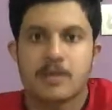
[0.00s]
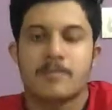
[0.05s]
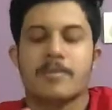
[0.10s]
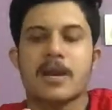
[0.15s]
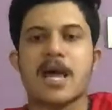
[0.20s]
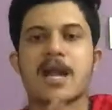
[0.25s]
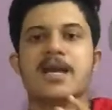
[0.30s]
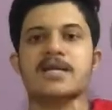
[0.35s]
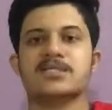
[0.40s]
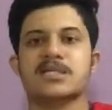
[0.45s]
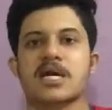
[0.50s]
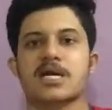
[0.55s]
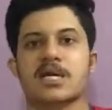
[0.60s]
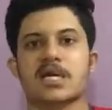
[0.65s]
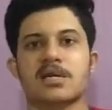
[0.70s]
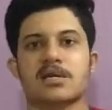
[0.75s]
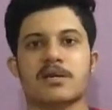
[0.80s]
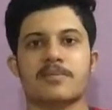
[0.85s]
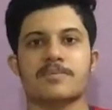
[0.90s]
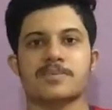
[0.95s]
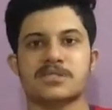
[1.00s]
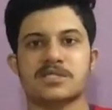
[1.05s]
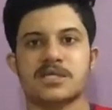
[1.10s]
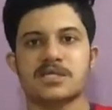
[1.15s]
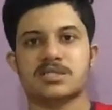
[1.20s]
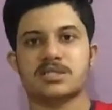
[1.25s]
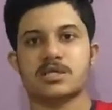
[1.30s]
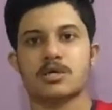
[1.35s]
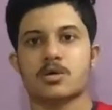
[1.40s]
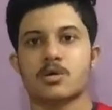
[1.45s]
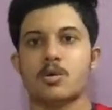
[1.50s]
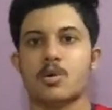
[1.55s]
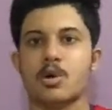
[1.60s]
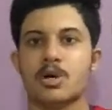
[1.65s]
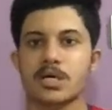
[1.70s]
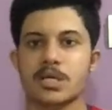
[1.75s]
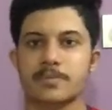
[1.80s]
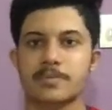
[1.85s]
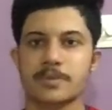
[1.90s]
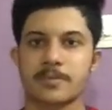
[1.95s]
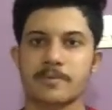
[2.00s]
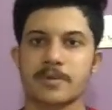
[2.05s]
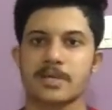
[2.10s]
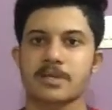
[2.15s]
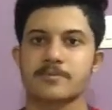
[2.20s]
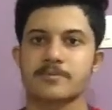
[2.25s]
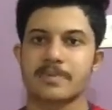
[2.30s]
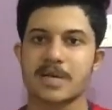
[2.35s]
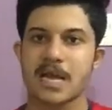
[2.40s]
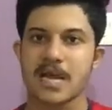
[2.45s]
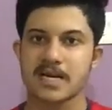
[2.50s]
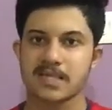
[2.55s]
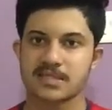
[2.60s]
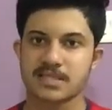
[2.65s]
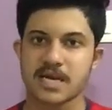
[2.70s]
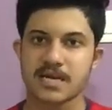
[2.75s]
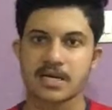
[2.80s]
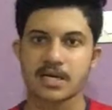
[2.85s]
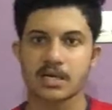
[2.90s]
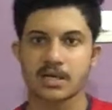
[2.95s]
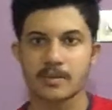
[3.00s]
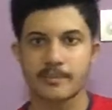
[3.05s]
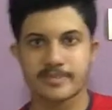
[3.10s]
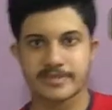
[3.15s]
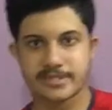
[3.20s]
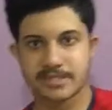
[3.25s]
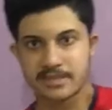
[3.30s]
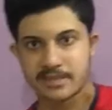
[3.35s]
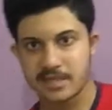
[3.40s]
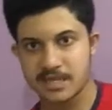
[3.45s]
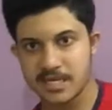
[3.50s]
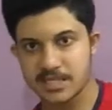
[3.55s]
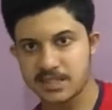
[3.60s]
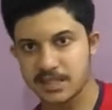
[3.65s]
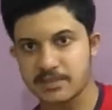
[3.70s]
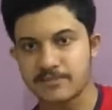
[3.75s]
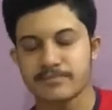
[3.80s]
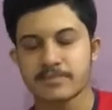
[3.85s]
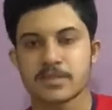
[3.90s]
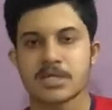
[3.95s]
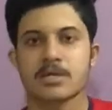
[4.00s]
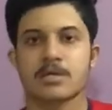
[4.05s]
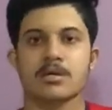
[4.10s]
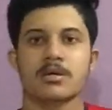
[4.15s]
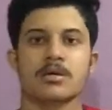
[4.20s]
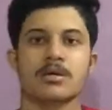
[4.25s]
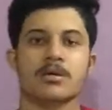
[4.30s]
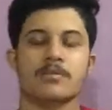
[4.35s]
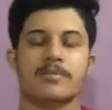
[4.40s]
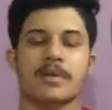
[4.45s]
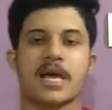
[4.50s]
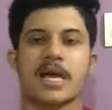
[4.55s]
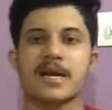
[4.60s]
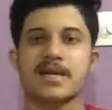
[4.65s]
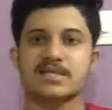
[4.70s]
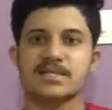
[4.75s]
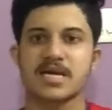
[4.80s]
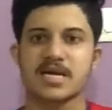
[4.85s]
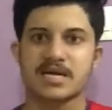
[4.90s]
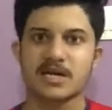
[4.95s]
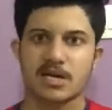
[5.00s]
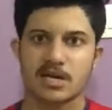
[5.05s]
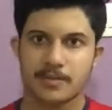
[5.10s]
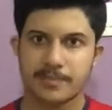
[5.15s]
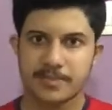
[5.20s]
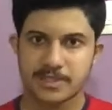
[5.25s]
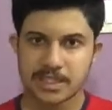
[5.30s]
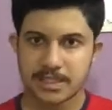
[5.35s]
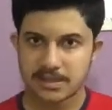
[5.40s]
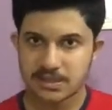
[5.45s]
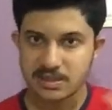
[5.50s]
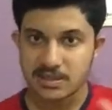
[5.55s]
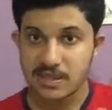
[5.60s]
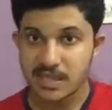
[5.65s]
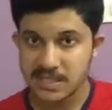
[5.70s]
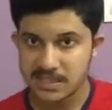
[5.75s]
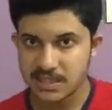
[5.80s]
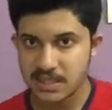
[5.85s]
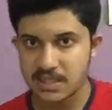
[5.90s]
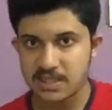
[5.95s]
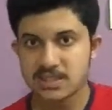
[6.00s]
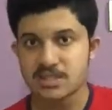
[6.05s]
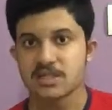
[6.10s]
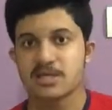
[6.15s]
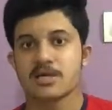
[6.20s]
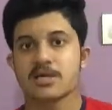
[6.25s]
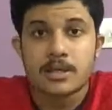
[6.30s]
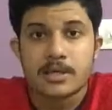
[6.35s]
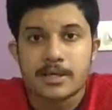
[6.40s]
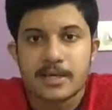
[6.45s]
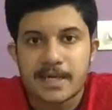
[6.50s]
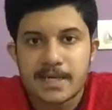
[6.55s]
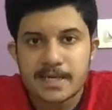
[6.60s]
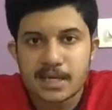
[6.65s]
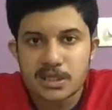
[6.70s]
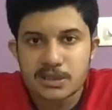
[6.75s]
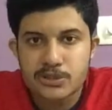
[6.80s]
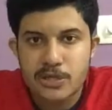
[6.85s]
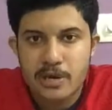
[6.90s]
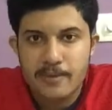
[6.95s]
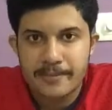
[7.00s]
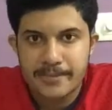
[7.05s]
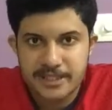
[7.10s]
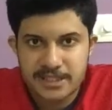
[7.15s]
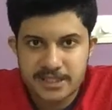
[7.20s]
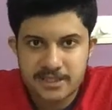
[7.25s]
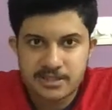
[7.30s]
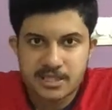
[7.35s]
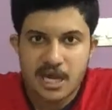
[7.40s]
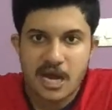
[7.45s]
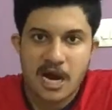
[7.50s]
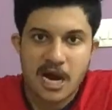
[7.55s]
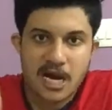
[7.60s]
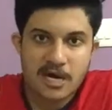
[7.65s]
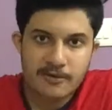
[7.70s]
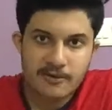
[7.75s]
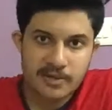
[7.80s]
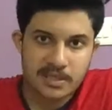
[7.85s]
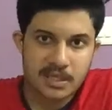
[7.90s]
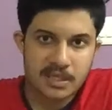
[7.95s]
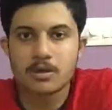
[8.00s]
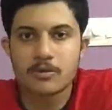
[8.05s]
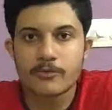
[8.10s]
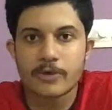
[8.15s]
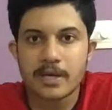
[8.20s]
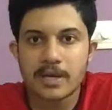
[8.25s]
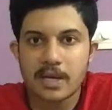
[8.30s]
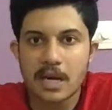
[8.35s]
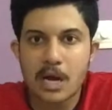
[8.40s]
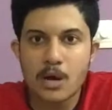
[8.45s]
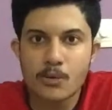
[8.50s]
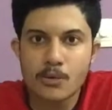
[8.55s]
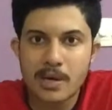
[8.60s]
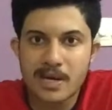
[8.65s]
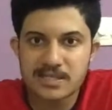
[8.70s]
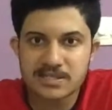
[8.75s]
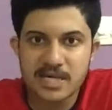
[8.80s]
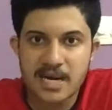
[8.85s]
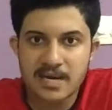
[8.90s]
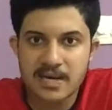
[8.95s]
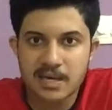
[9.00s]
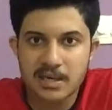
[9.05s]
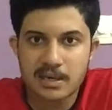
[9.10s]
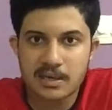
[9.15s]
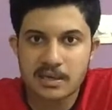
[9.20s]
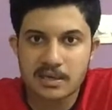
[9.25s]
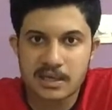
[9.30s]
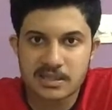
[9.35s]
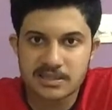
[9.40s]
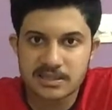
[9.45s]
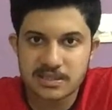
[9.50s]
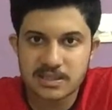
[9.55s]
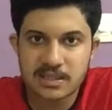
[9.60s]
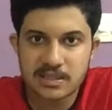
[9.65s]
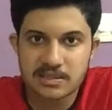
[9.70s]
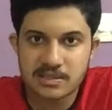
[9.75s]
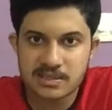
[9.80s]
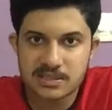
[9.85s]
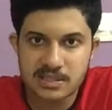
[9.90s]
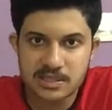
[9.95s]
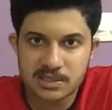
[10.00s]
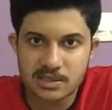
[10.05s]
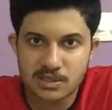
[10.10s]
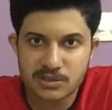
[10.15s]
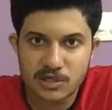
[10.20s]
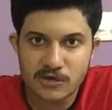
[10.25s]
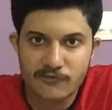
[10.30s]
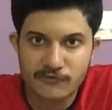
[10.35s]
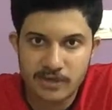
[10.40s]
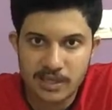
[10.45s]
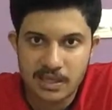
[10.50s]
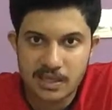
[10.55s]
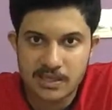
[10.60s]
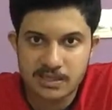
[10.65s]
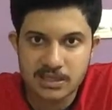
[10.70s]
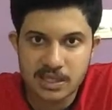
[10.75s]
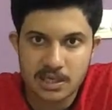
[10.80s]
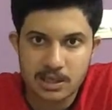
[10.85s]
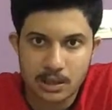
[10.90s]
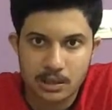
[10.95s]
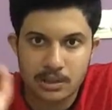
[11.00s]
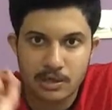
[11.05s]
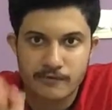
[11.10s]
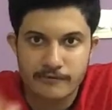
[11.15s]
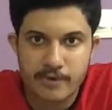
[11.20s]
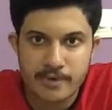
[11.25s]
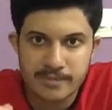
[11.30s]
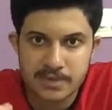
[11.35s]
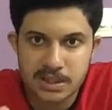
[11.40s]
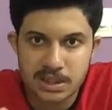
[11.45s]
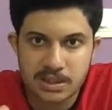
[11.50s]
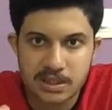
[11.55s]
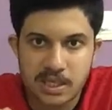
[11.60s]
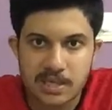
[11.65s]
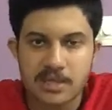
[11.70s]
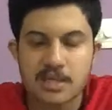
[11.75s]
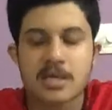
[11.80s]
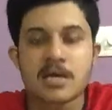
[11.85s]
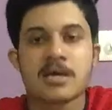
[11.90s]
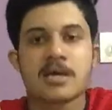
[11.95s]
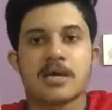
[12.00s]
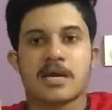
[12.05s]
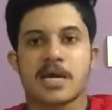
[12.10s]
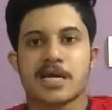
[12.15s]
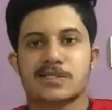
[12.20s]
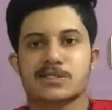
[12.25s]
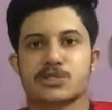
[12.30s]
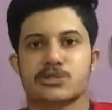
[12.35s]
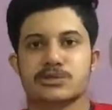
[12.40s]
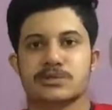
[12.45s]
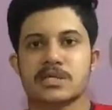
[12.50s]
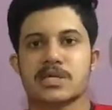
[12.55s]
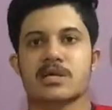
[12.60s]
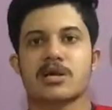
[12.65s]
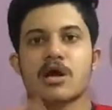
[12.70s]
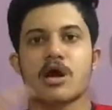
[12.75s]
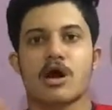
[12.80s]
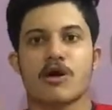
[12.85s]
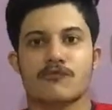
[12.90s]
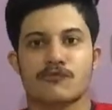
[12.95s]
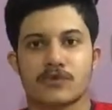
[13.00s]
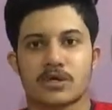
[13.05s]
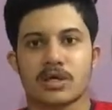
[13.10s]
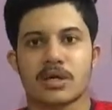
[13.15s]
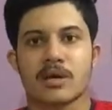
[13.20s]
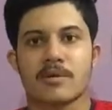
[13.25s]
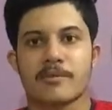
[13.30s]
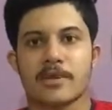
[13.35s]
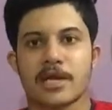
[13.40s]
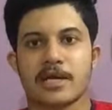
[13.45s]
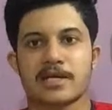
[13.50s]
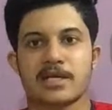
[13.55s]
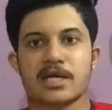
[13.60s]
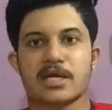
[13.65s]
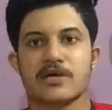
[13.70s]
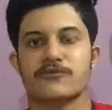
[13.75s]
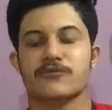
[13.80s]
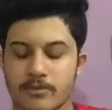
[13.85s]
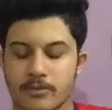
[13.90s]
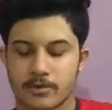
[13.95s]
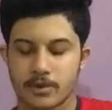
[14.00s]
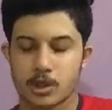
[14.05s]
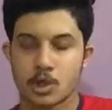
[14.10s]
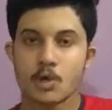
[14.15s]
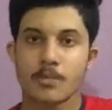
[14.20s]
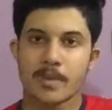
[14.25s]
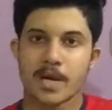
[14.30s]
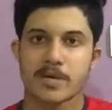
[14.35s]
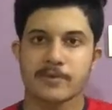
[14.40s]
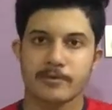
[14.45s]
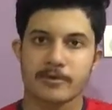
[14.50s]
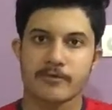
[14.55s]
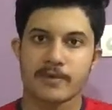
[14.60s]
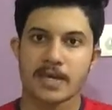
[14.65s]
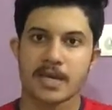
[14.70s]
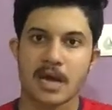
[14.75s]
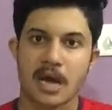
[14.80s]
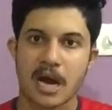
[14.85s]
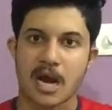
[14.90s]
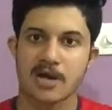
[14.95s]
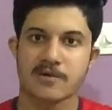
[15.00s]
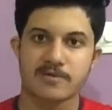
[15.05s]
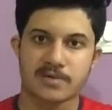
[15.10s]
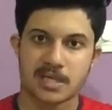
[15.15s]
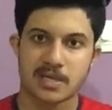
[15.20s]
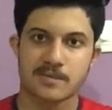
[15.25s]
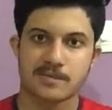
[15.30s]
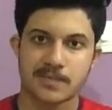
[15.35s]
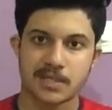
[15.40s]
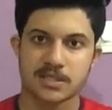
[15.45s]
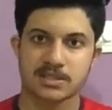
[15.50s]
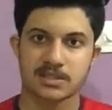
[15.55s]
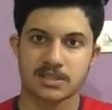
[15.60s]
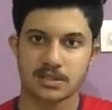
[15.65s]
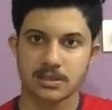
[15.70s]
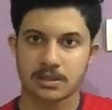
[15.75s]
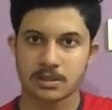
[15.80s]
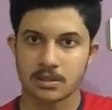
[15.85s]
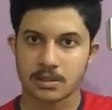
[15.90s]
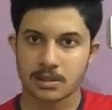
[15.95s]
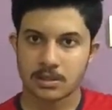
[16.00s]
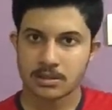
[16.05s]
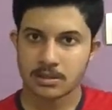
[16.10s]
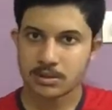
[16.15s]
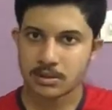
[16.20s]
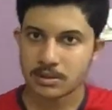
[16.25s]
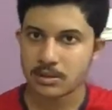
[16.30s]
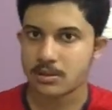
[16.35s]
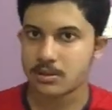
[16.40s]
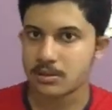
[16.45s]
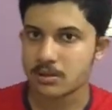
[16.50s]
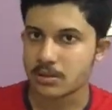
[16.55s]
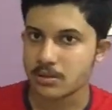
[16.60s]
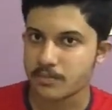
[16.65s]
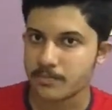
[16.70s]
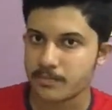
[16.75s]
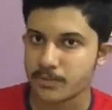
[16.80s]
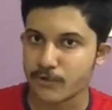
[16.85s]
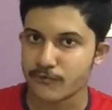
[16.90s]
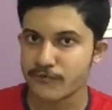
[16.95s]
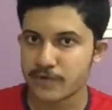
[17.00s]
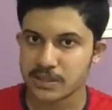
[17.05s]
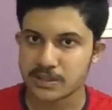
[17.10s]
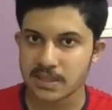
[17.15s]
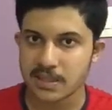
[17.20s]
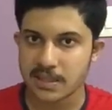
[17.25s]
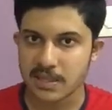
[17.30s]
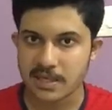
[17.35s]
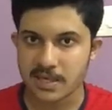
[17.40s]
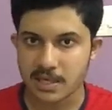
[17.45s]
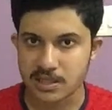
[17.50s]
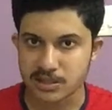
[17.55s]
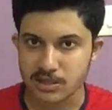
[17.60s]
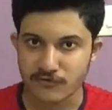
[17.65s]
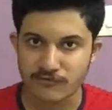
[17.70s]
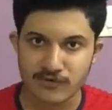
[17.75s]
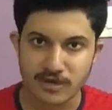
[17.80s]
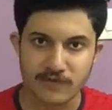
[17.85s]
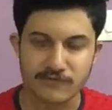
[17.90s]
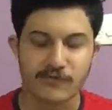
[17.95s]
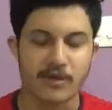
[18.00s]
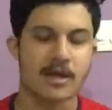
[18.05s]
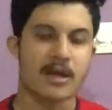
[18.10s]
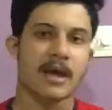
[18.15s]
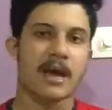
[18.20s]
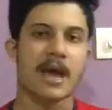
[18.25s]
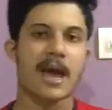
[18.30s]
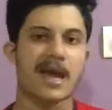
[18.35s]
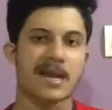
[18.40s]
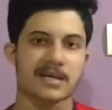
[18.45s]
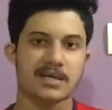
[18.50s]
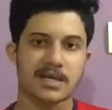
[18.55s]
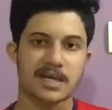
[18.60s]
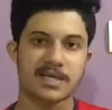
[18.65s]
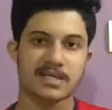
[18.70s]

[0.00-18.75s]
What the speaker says: Planet Saturn represents your older people, planet Saturn represents lazy, planet Saturn represents laziness, it also represents hardworking. When Rahu and Saturn are conjuncted in the 6th house of D9 chart or navamsa chart, it shows that after your married life you might be very hardworking person in your professional areas of life, and it